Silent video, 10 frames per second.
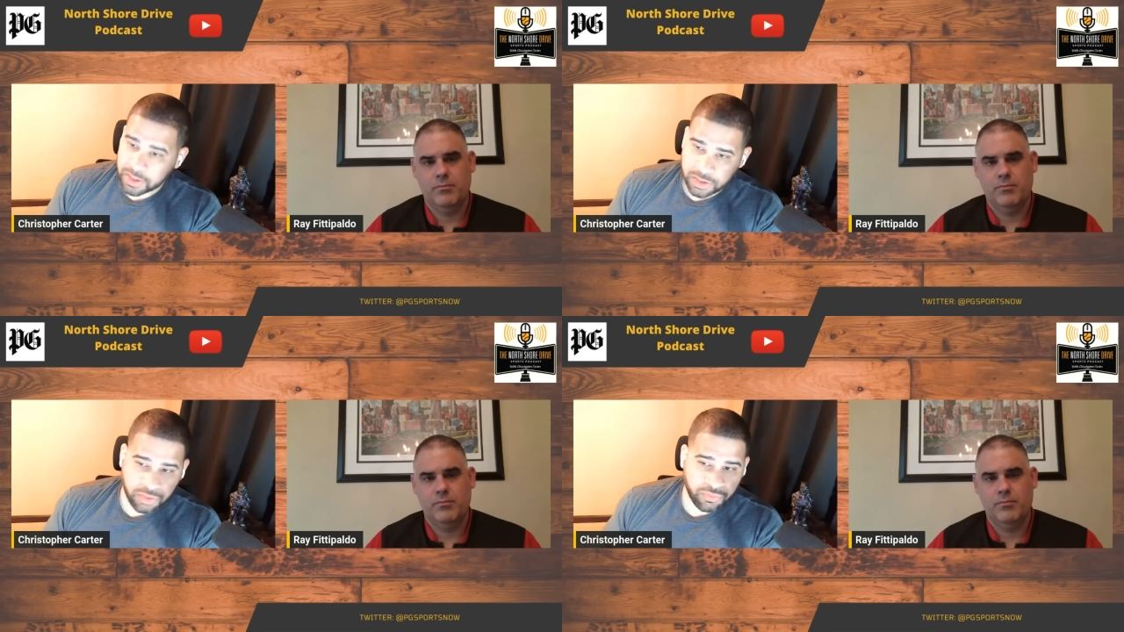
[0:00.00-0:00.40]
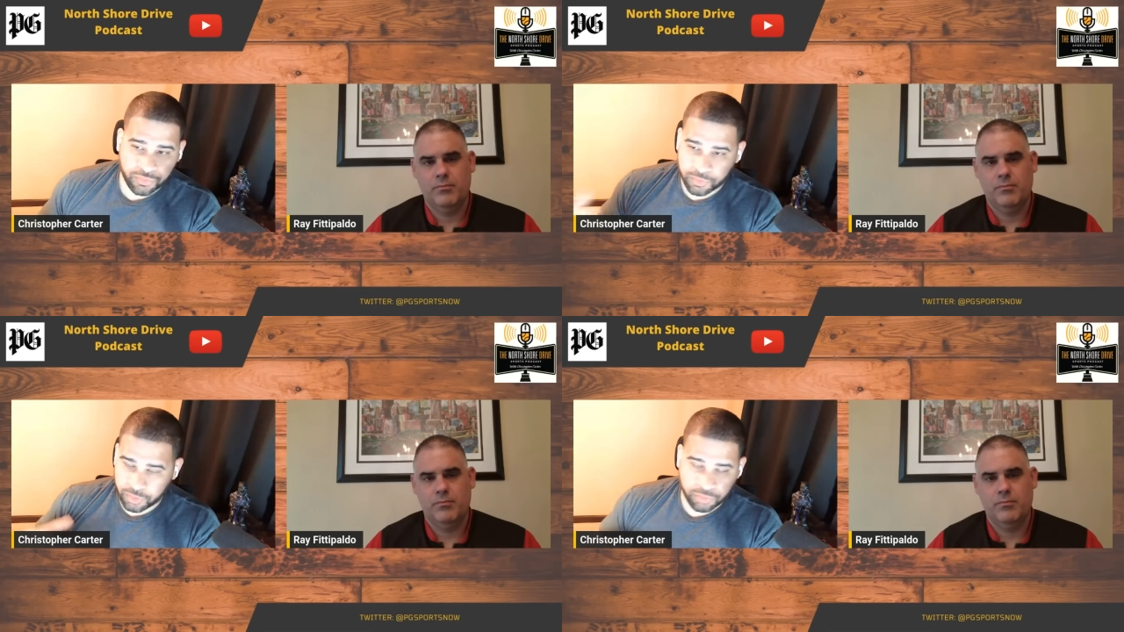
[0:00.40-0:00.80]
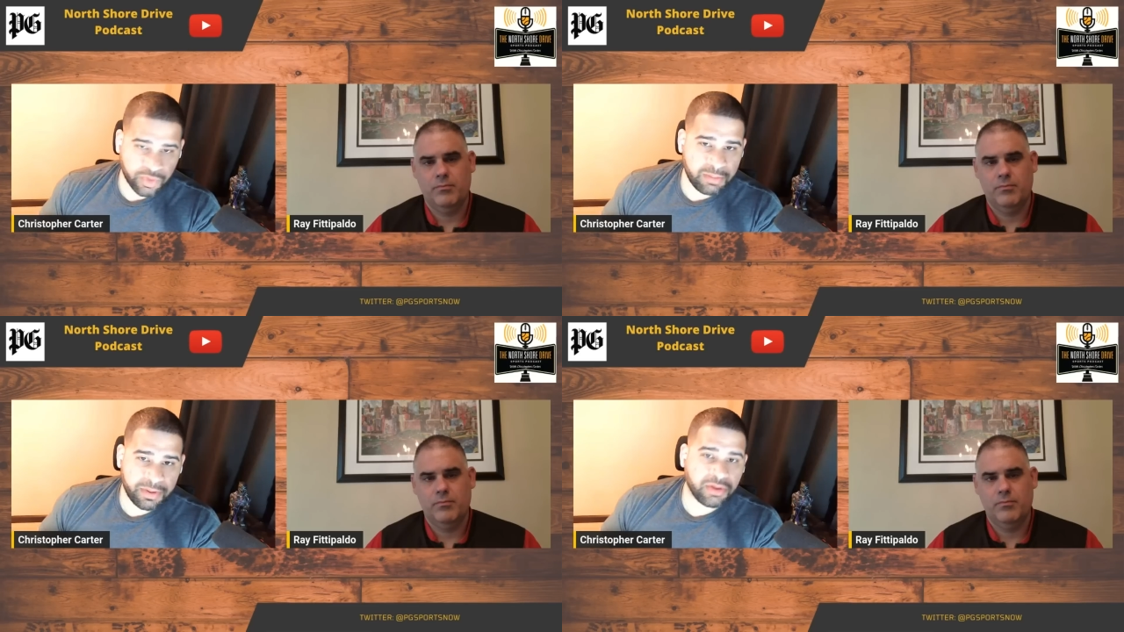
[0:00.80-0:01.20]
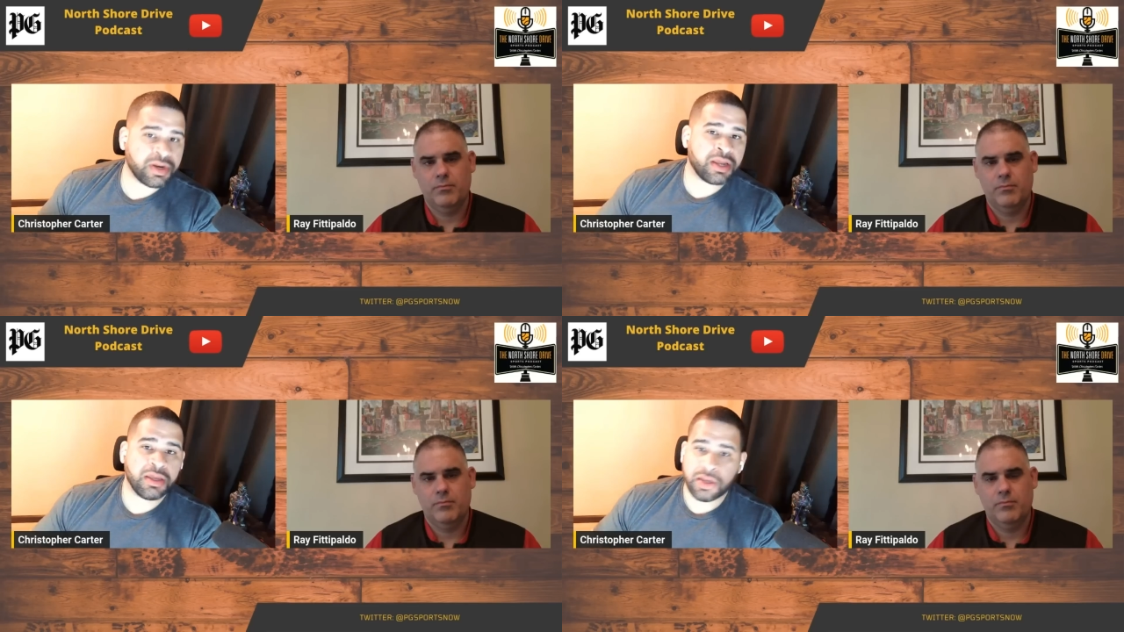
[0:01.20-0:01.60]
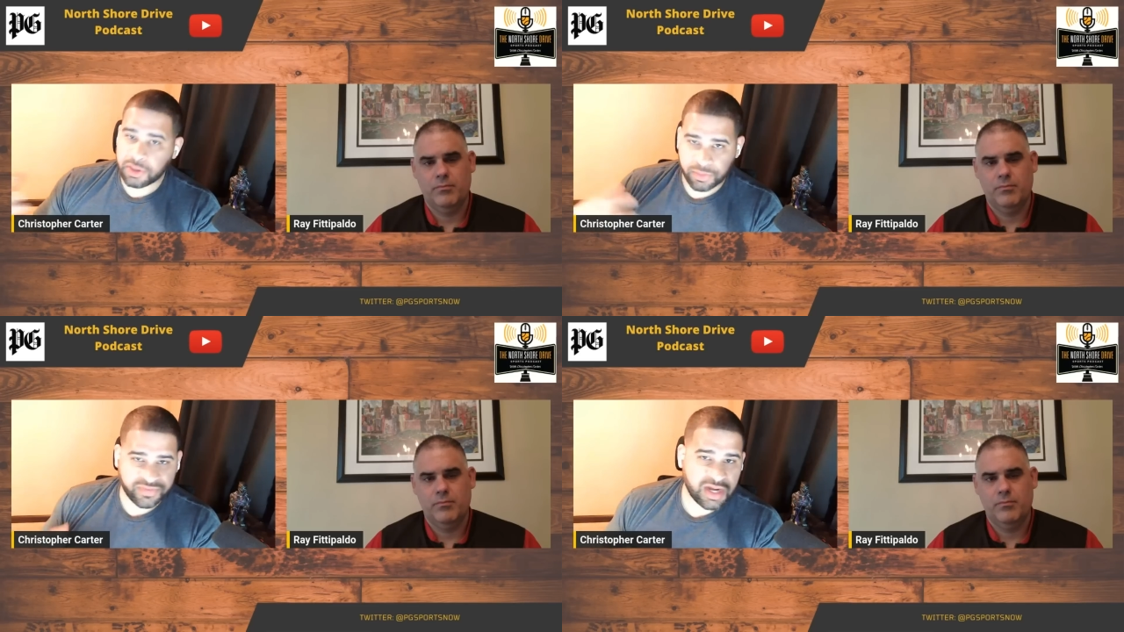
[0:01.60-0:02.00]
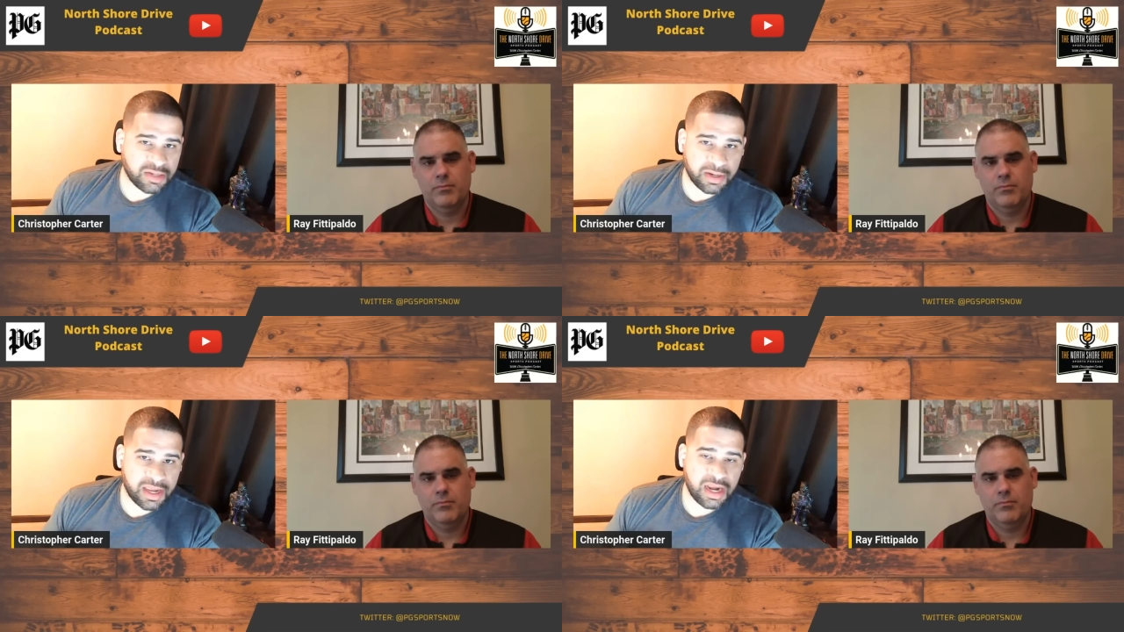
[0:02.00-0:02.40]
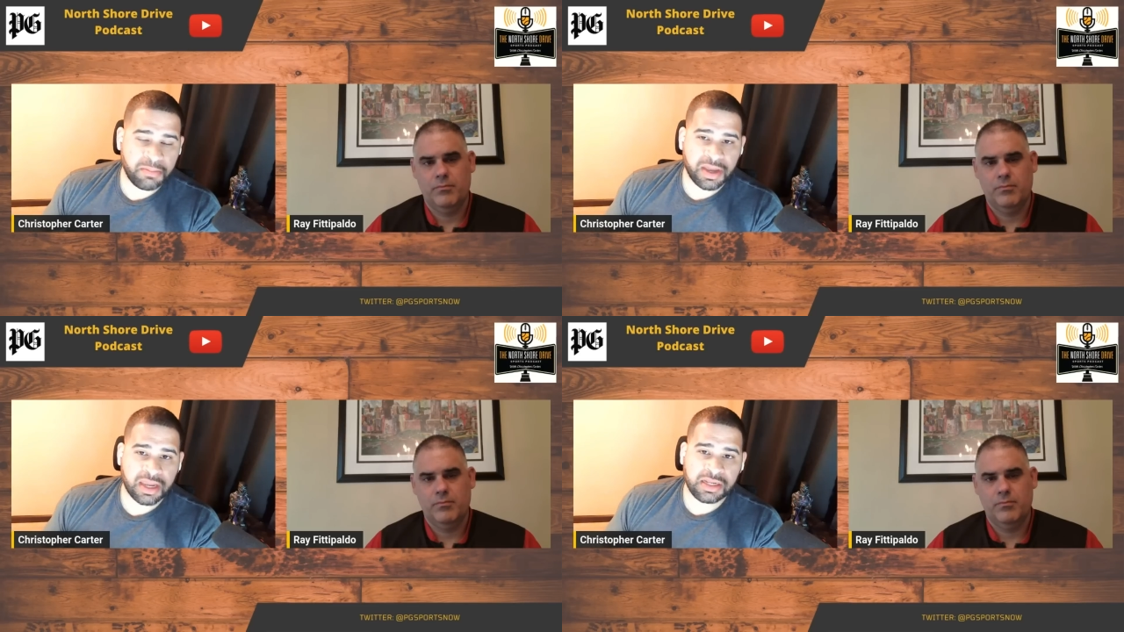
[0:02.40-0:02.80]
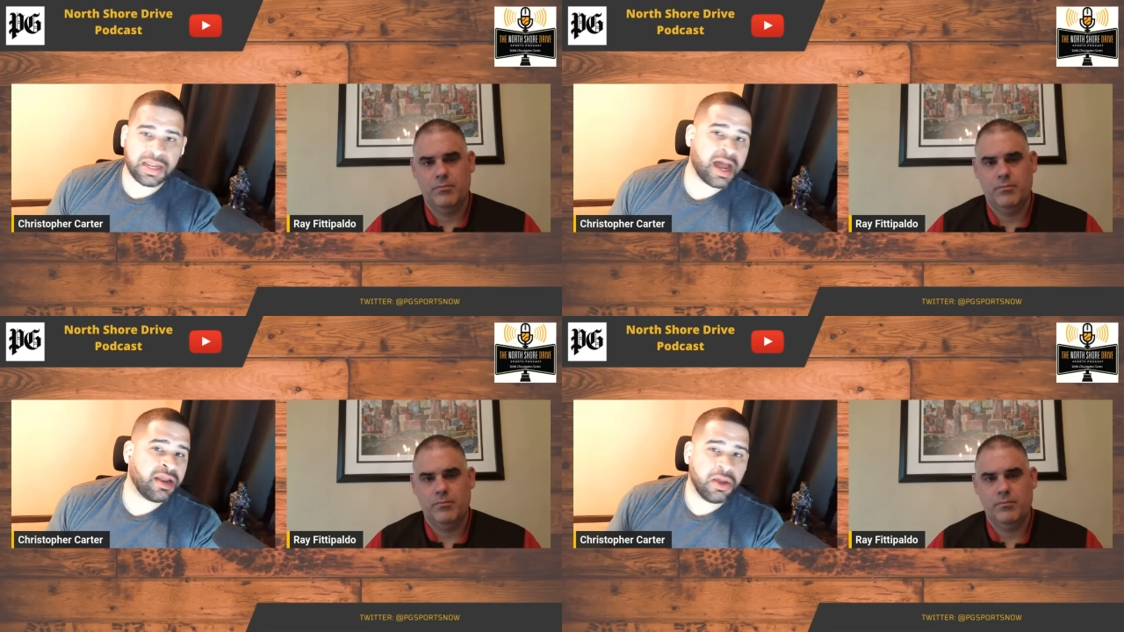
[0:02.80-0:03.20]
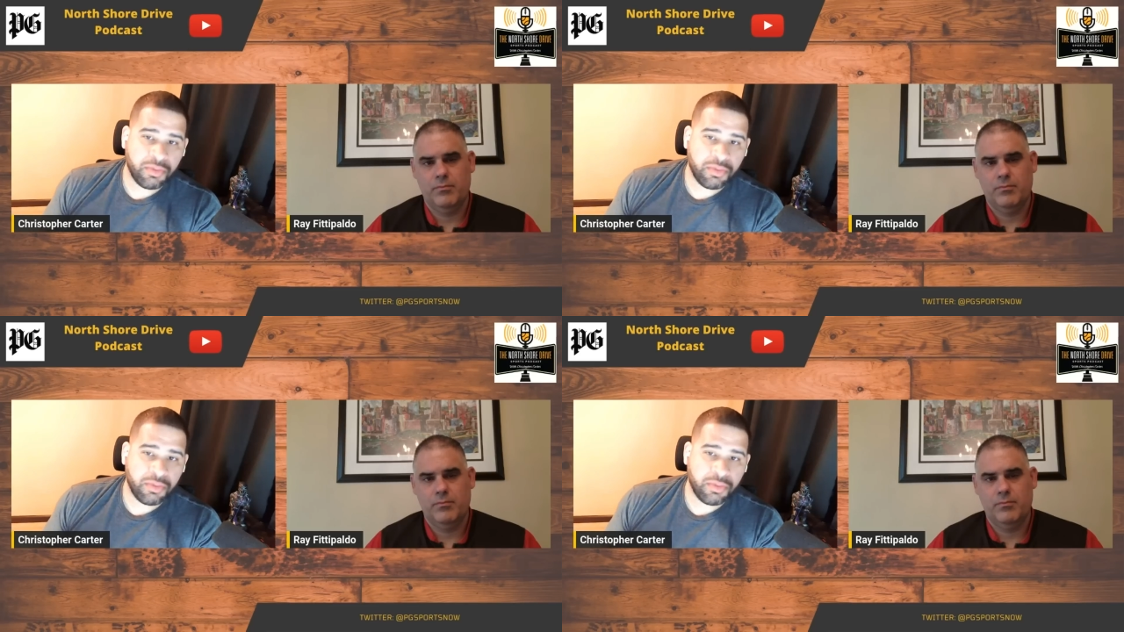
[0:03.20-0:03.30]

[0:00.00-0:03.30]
Speaker 1: you you're rebuilding. We've talked about Kenny Pickett a lot.